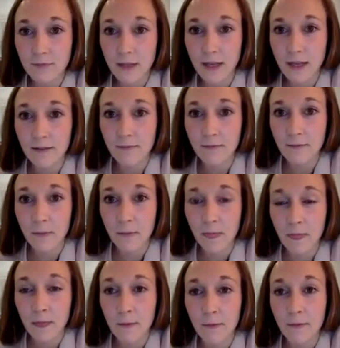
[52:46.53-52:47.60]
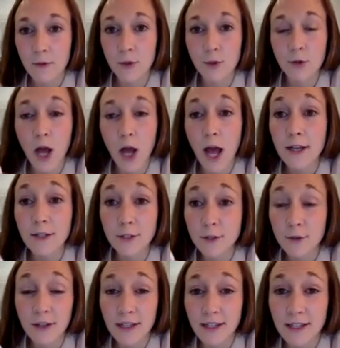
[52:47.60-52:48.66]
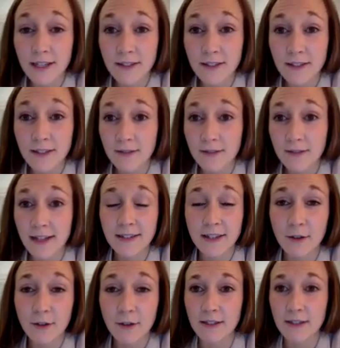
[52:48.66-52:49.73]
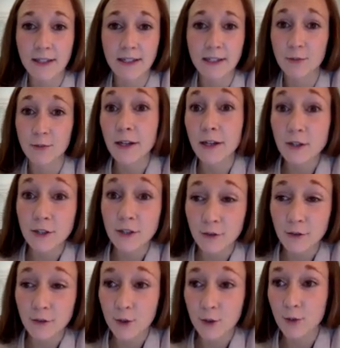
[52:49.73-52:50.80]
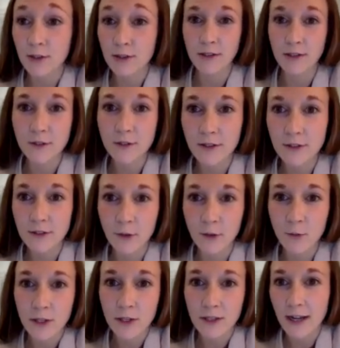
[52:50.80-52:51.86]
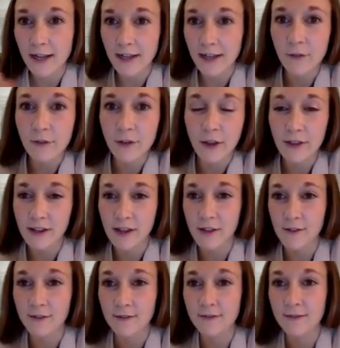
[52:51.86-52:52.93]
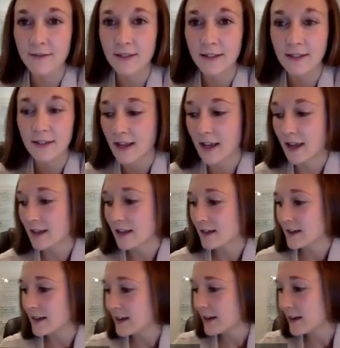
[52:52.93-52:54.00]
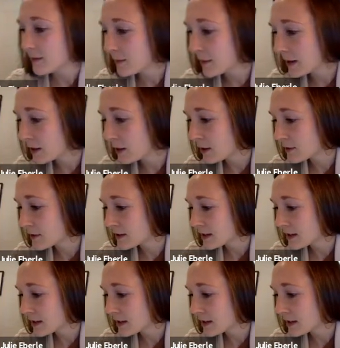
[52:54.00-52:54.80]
Okay. Do not do these in Celsius, and especially don't do it with Celsius on one side and Kelvin on the other. Okay. I'm going to make a note.